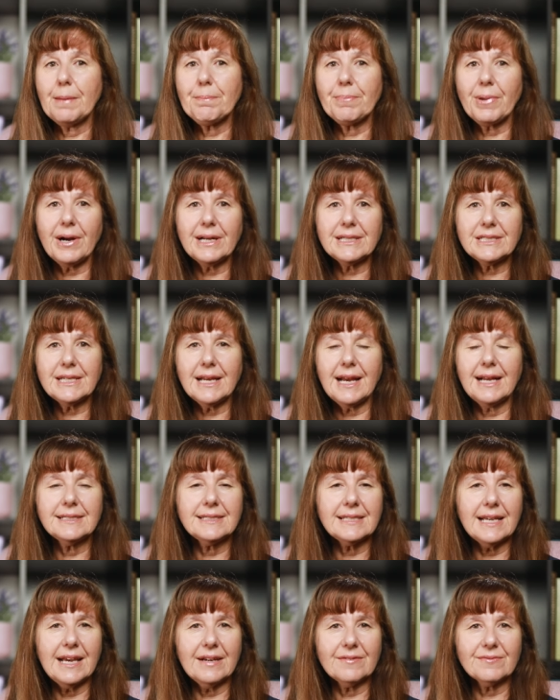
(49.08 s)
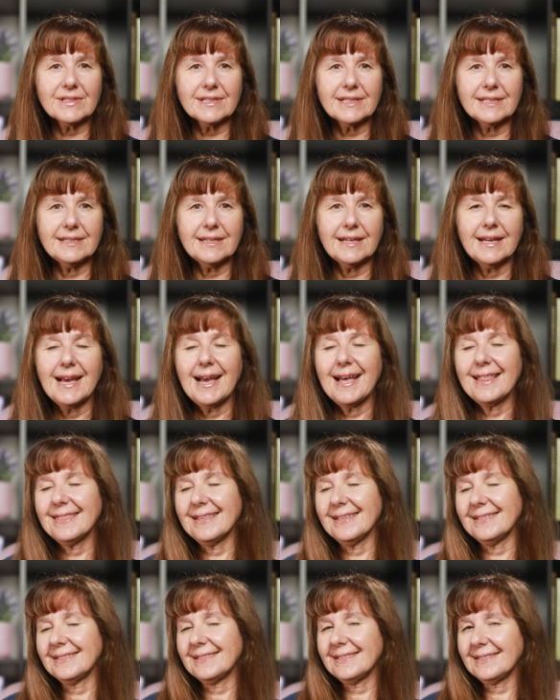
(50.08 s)
and by chance Evelyn,
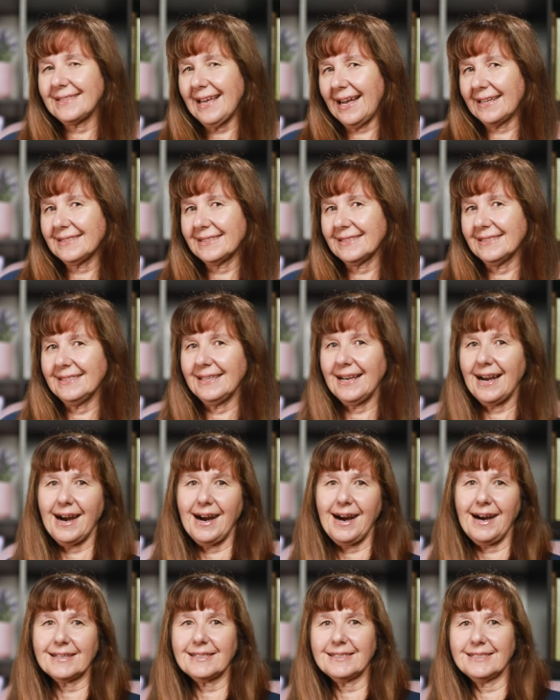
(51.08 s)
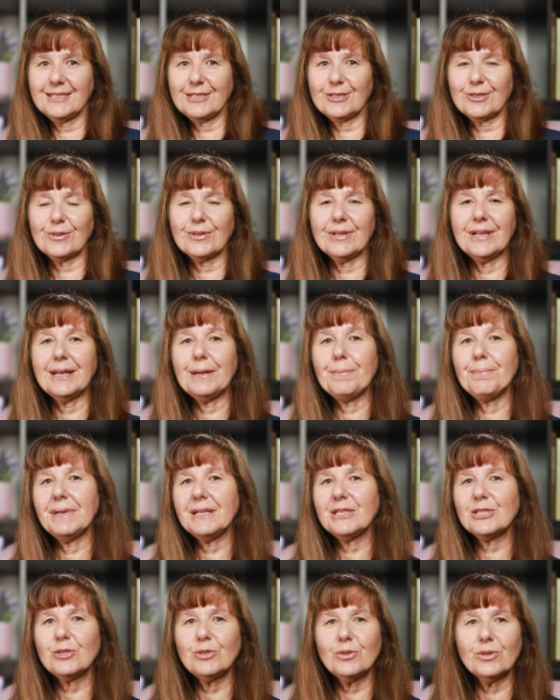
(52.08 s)
this sassy art historian,
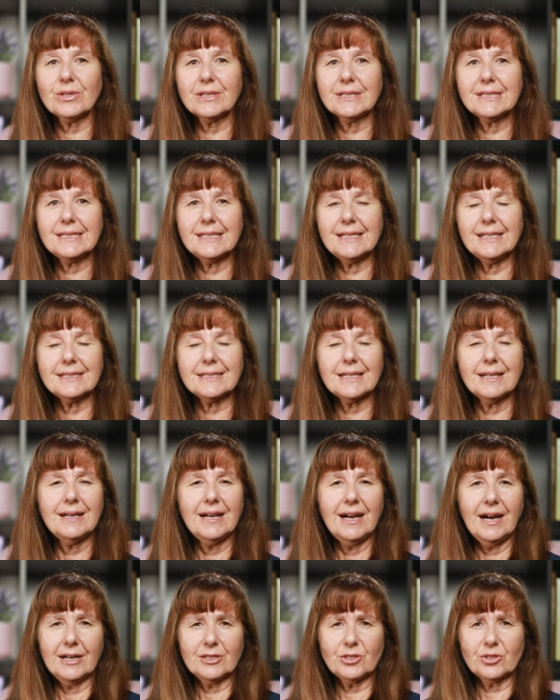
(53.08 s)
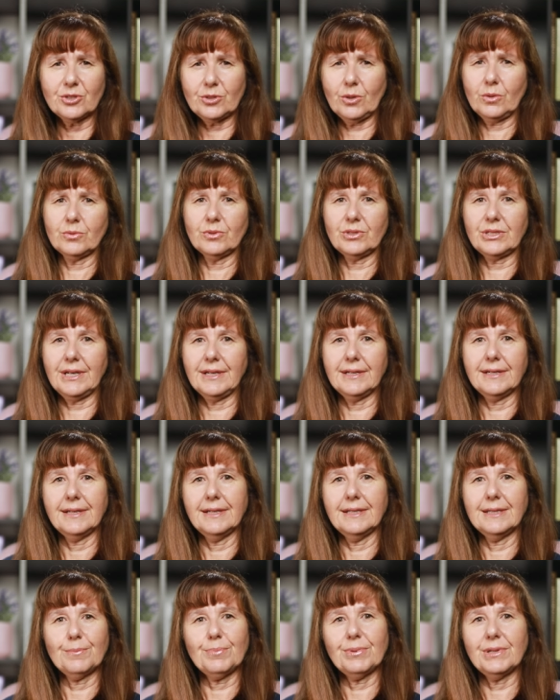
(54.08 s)
meets Ulysses, a soldier
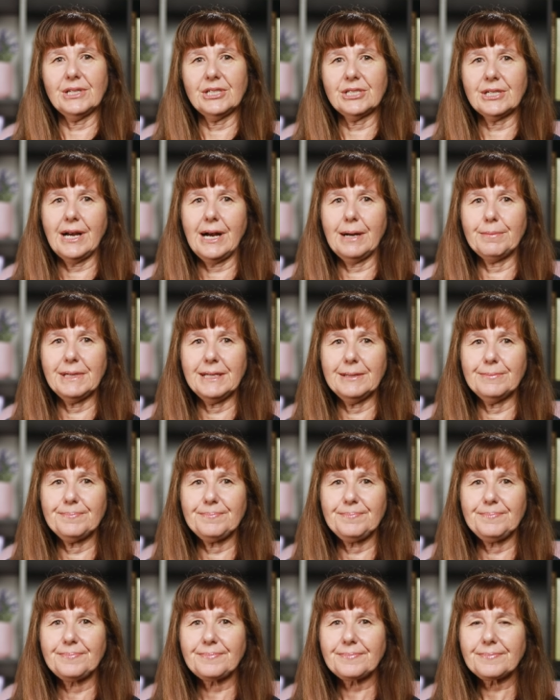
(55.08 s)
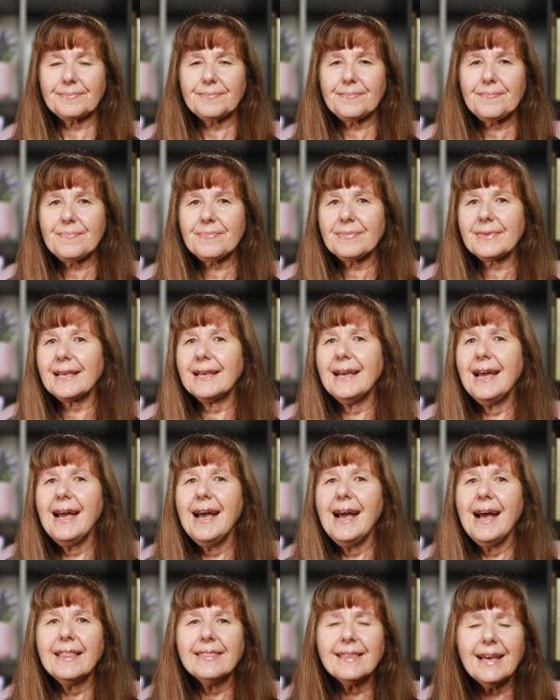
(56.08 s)
in the British Army.
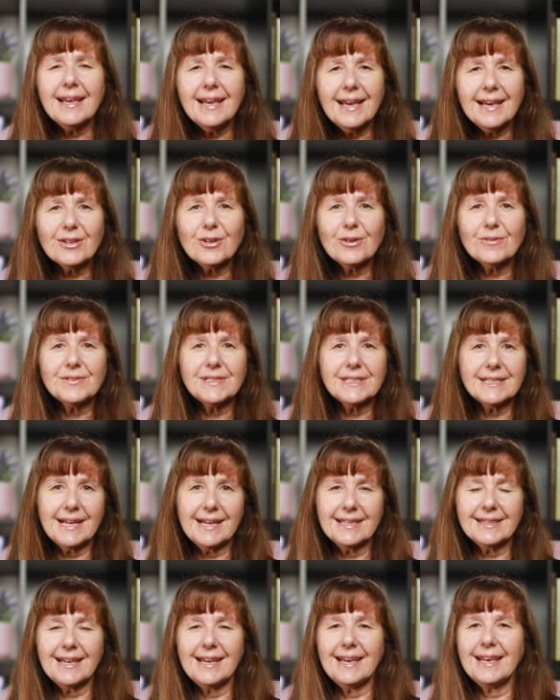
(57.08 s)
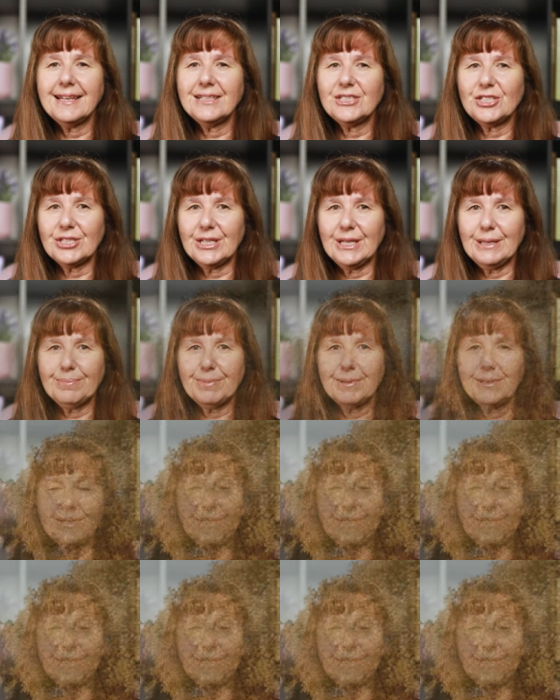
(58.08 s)
They head off together in a jeep